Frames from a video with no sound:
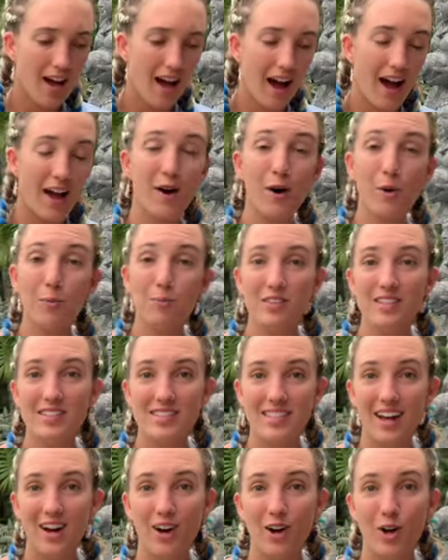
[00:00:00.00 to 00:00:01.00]
I hope this
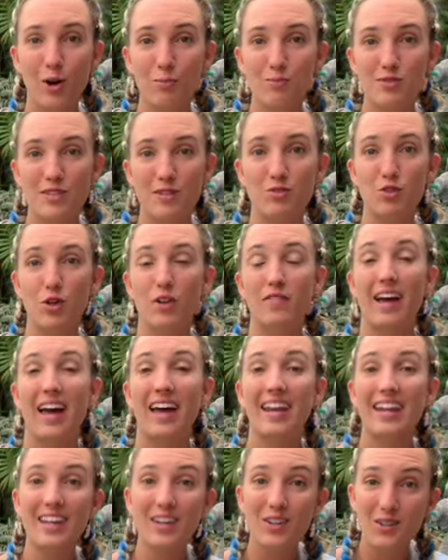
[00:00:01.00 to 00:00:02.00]
helps. If you have
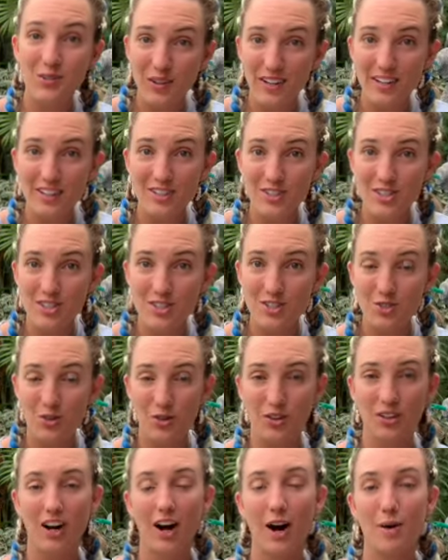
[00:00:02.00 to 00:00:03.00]
any questions or
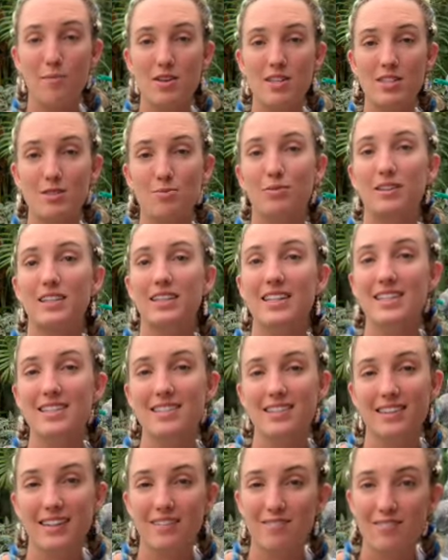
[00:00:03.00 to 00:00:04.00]
comments, please
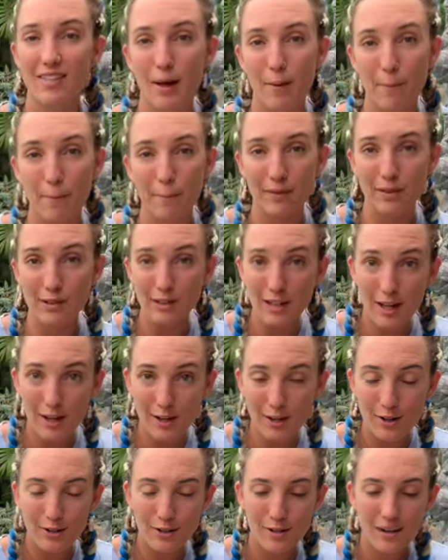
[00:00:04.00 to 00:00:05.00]
leave them
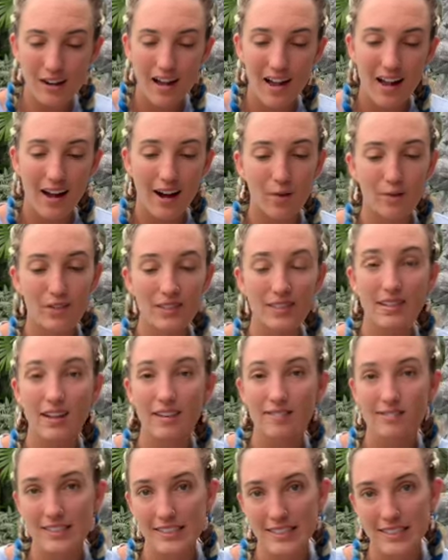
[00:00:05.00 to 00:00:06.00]
below. I would
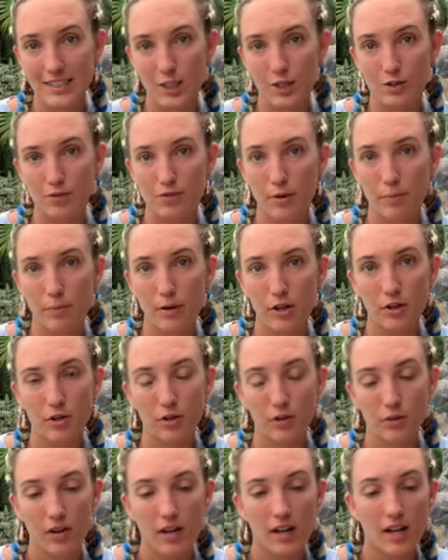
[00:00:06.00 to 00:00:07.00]
love to hear from
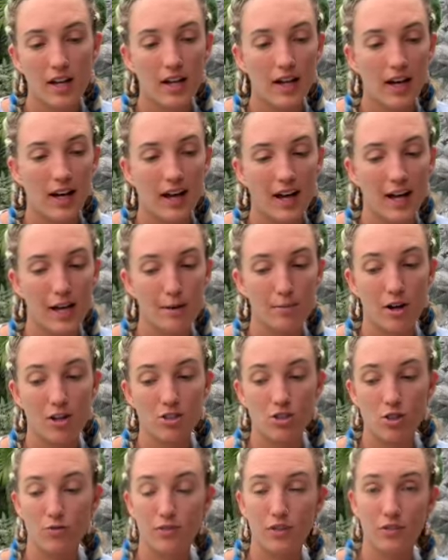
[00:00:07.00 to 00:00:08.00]
you.
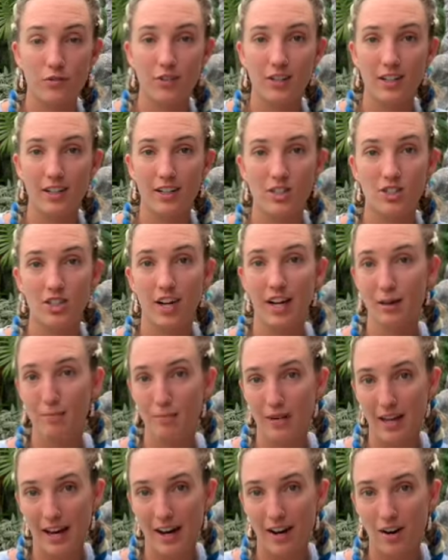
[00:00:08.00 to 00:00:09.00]
Also, feel free to check
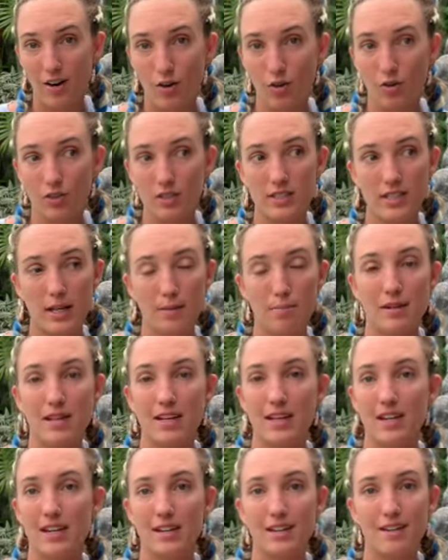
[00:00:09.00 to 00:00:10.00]
me out. Send me
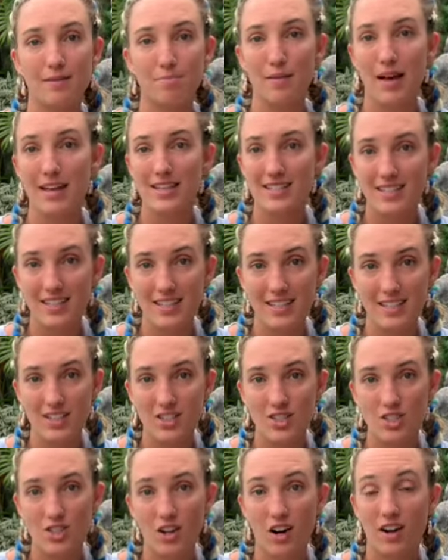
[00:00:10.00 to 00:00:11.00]
a
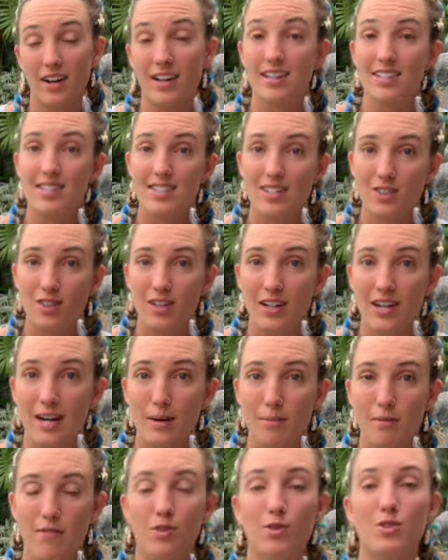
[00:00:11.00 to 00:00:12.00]
message on
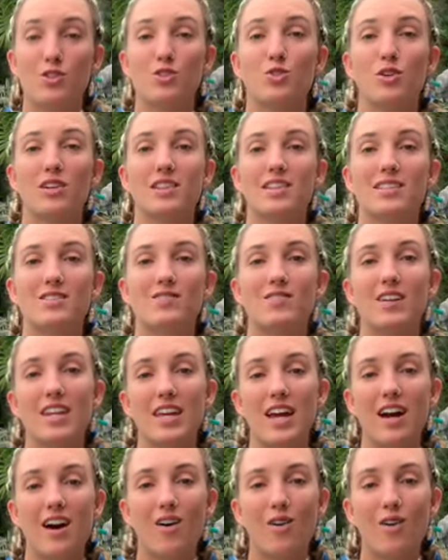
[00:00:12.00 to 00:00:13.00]
Instagram if you enjoyed this
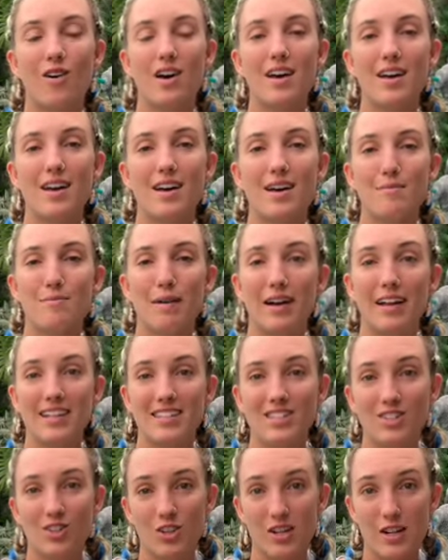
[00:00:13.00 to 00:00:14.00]
video. My
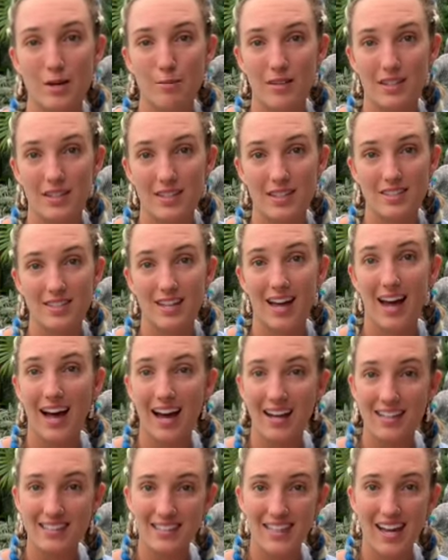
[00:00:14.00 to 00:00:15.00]
Instagram is
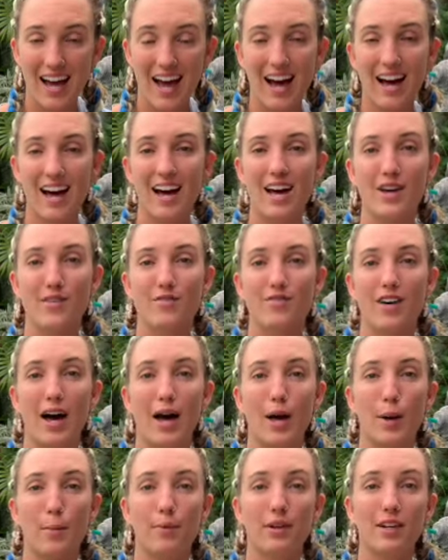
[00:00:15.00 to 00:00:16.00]

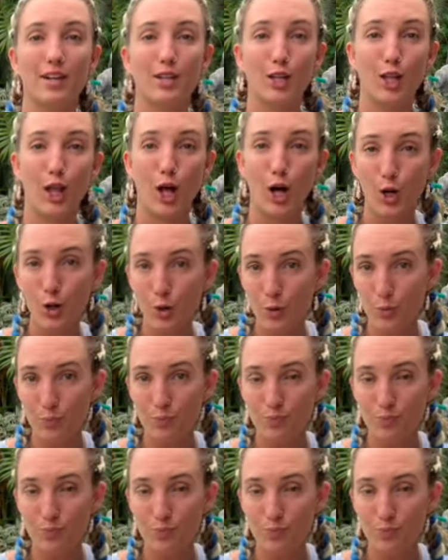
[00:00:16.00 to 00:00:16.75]
@HighVibeGlow.